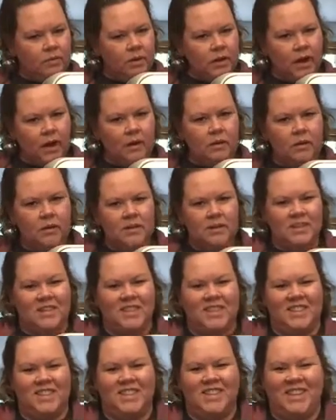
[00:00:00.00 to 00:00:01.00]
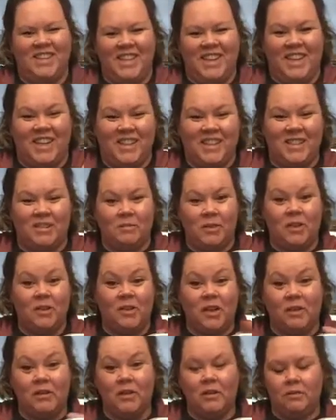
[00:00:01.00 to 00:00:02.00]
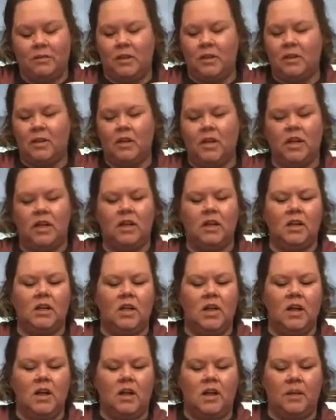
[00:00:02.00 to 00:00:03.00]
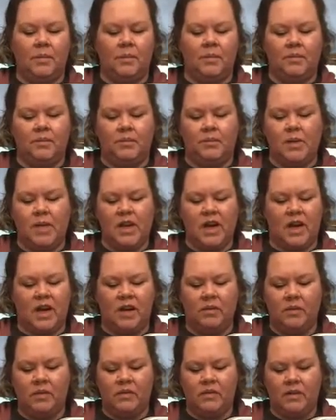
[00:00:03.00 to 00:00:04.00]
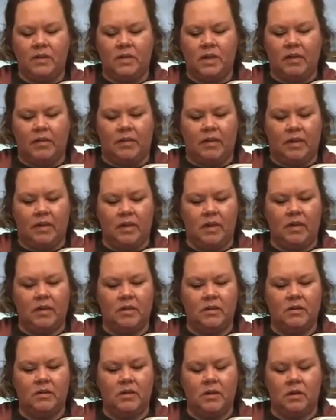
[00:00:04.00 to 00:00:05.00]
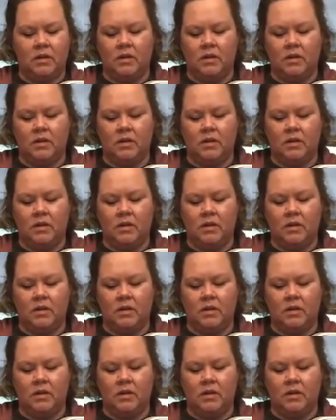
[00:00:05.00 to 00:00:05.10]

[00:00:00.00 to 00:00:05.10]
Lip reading: out and that's my driving foot. But yeah, I prefer definitely to